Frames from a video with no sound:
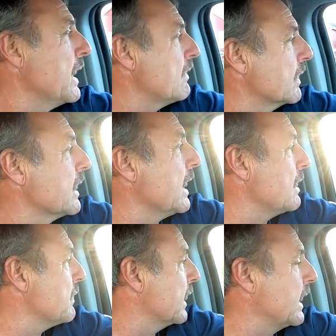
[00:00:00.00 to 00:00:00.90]
we have a
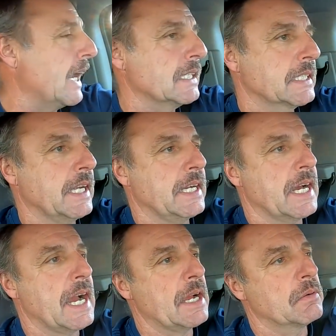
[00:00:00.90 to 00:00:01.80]
game in Cascade,
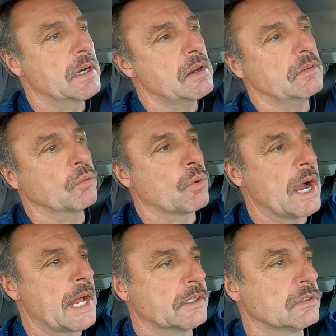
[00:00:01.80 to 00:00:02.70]
Iowa.
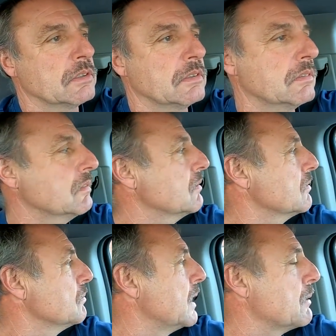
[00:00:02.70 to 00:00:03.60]
Ronald,
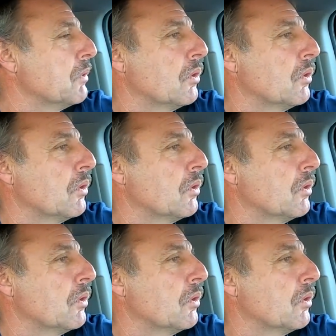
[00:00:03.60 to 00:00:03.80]
my